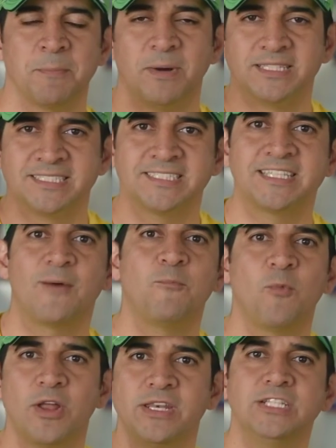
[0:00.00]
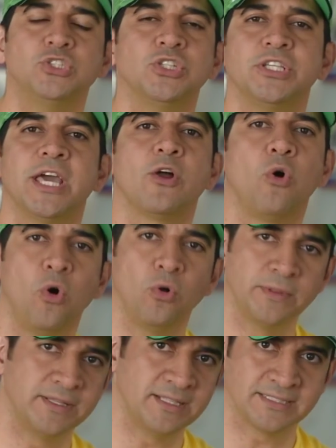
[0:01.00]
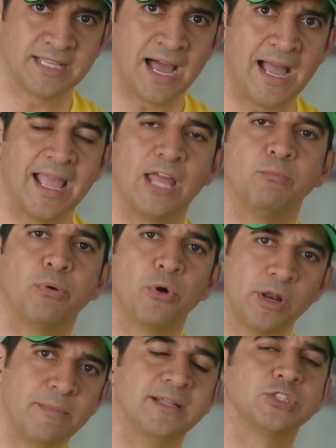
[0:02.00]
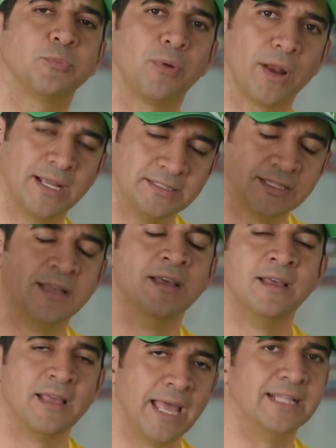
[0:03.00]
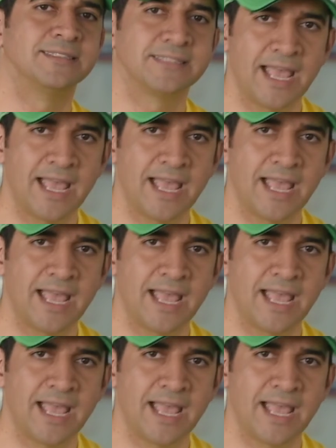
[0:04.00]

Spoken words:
but someone needs to get a hold of this guy and put him in his place. And